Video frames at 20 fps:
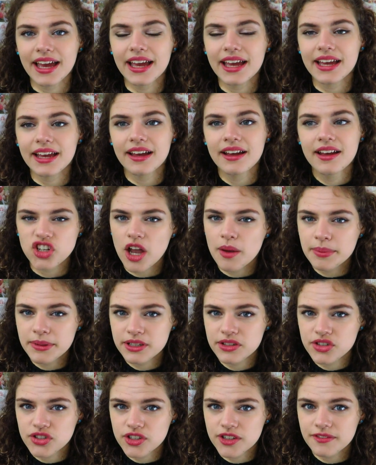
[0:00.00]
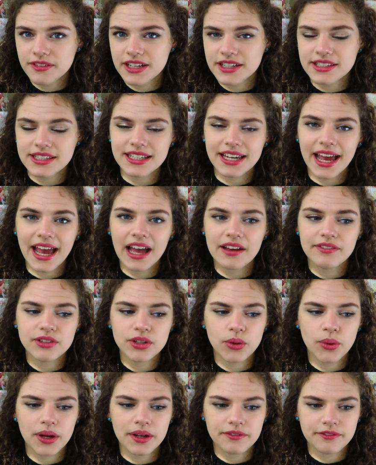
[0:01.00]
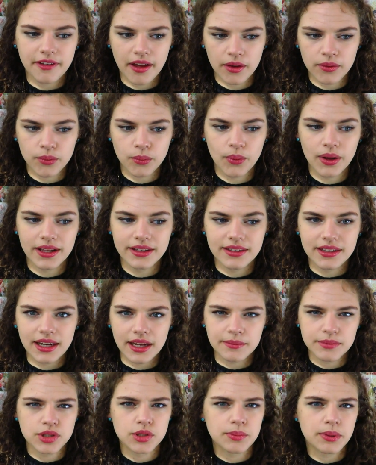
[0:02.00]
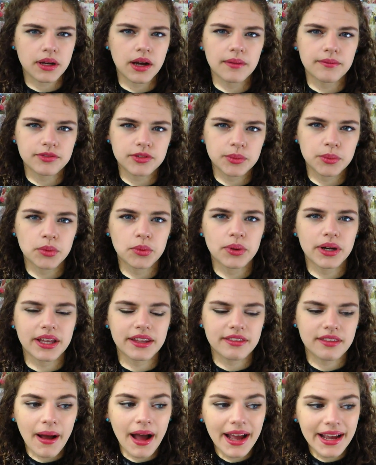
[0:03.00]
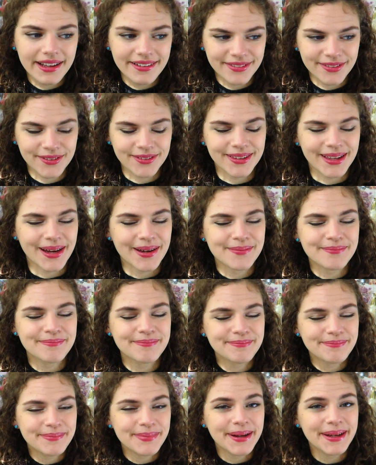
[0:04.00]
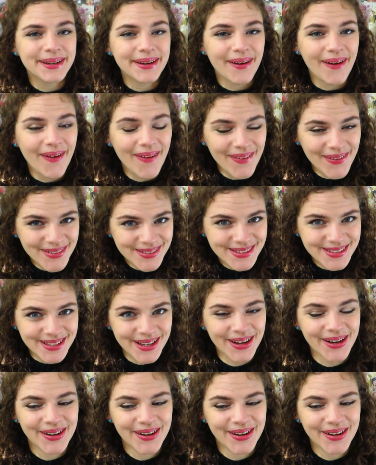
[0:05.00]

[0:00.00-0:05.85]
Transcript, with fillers: a shopping service and I haven't quite found one that I'm super comfortable with buying through there, but also